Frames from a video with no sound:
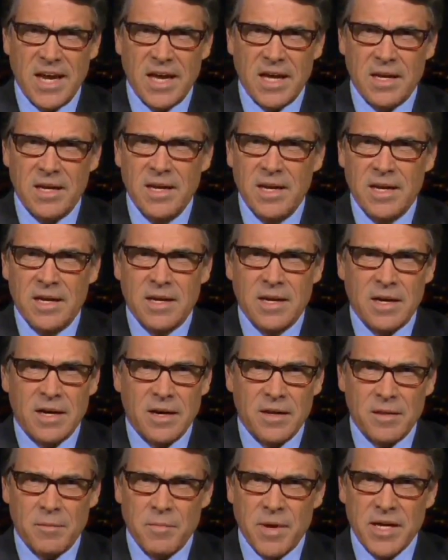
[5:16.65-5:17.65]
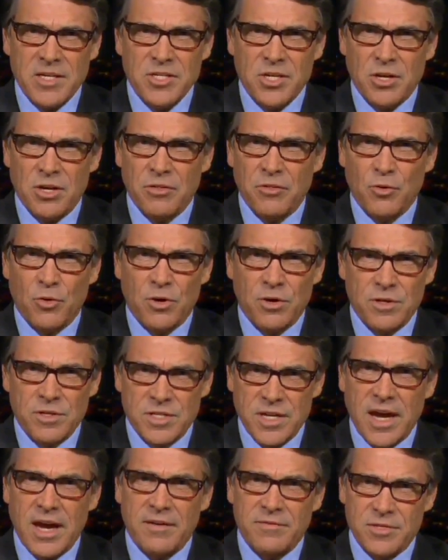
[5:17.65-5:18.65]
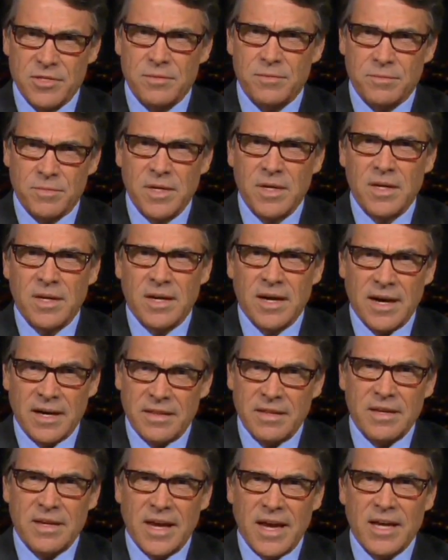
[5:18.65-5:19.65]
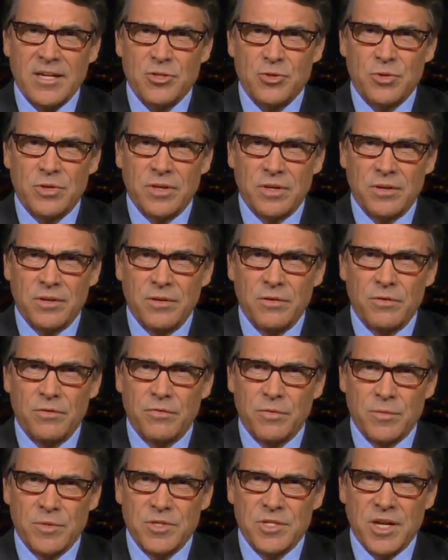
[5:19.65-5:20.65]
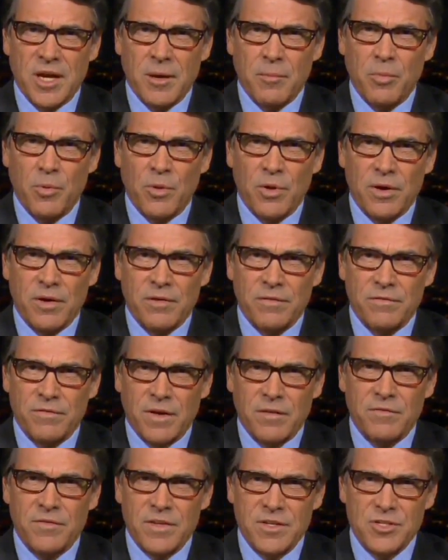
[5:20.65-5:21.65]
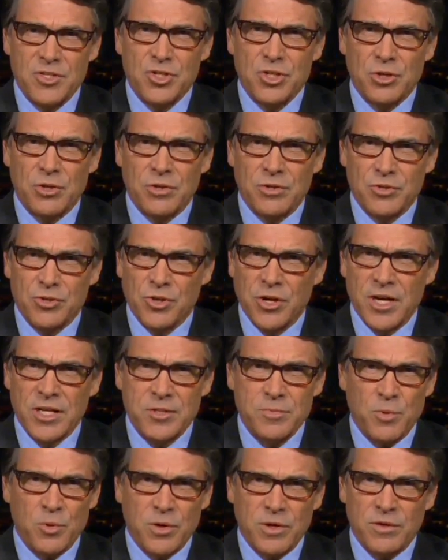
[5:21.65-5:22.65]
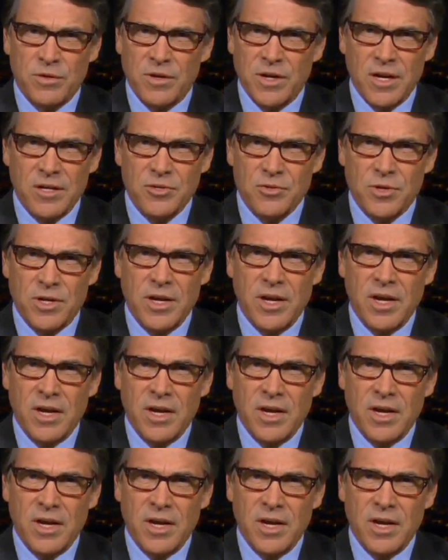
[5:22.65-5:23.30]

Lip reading: can. The Mexican authorities have some, I think, answering to do from the standpoint of these children transporting their country.